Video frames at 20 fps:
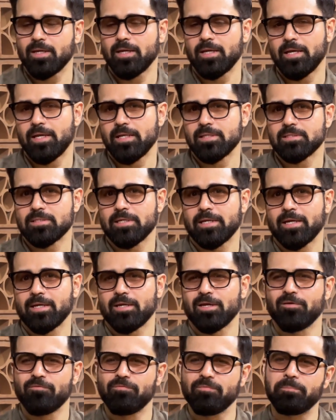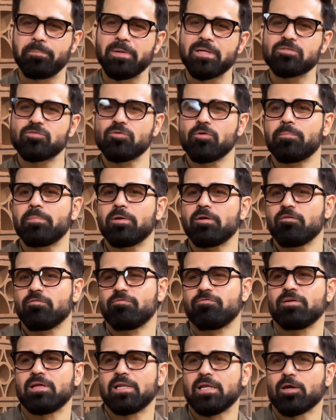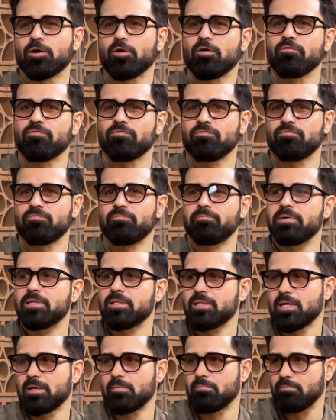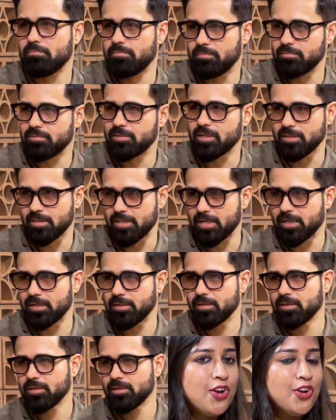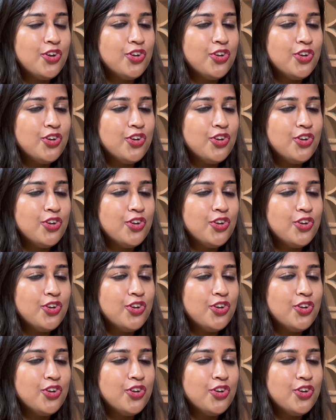it's like it gives you a bit of a feeling of been there, done that.